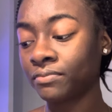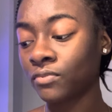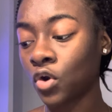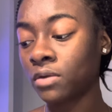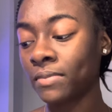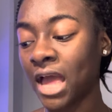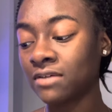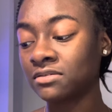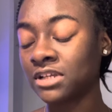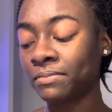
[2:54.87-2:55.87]
or you could be
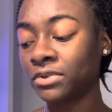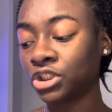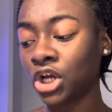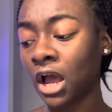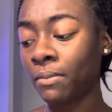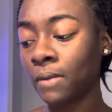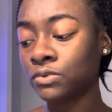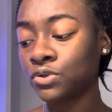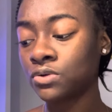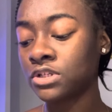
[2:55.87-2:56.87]
have some type of job
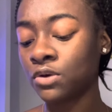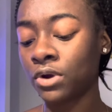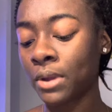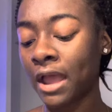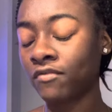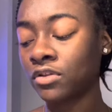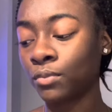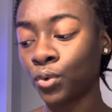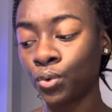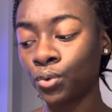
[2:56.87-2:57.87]
opportunity where you have to
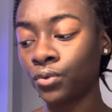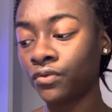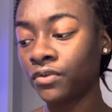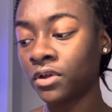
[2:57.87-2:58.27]
move